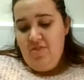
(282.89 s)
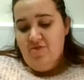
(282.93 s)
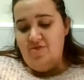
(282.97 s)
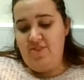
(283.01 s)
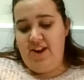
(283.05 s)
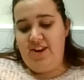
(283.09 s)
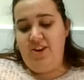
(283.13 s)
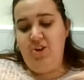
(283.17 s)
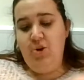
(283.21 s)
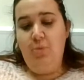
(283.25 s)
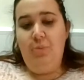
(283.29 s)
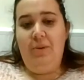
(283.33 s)

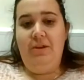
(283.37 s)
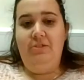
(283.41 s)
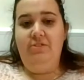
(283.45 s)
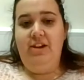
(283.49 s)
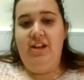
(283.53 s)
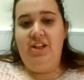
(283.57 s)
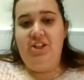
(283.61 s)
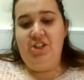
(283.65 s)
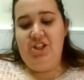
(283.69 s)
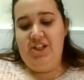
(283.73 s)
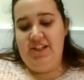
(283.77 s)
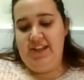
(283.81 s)
Then you'll be
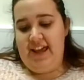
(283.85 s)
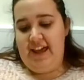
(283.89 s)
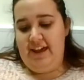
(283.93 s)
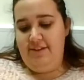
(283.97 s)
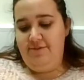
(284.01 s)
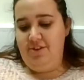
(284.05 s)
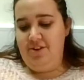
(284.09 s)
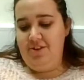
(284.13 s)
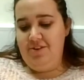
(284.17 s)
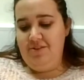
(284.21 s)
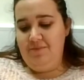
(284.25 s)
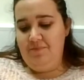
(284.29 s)
rich in
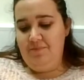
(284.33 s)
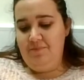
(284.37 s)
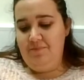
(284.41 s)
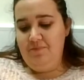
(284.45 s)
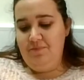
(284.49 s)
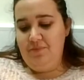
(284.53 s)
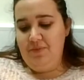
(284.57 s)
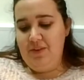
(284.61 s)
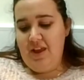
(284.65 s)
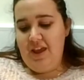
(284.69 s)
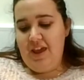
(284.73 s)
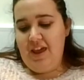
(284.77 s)
heaven.
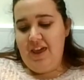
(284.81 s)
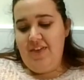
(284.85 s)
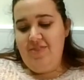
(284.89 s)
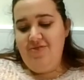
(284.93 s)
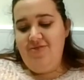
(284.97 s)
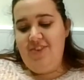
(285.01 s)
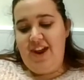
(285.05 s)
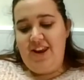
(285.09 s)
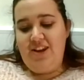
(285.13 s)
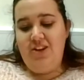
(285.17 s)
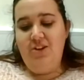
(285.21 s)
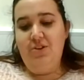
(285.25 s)

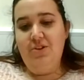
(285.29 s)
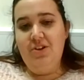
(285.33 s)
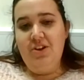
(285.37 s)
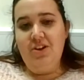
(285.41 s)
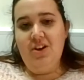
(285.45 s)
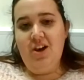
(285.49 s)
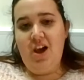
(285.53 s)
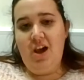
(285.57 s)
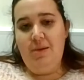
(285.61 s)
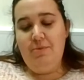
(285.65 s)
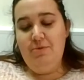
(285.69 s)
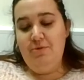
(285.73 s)
Then you
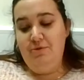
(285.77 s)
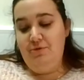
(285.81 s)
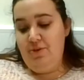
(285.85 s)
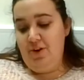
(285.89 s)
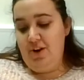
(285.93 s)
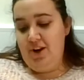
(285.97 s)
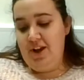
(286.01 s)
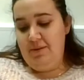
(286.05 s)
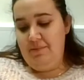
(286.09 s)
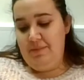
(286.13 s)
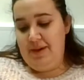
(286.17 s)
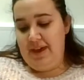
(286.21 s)
can come and
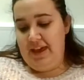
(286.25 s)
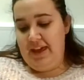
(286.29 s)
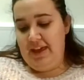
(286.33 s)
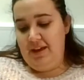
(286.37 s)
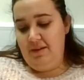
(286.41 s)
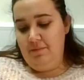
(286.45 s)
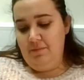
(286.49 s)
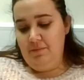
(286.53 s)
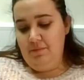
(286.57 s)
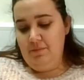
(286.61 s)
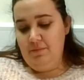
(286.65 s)
follow me.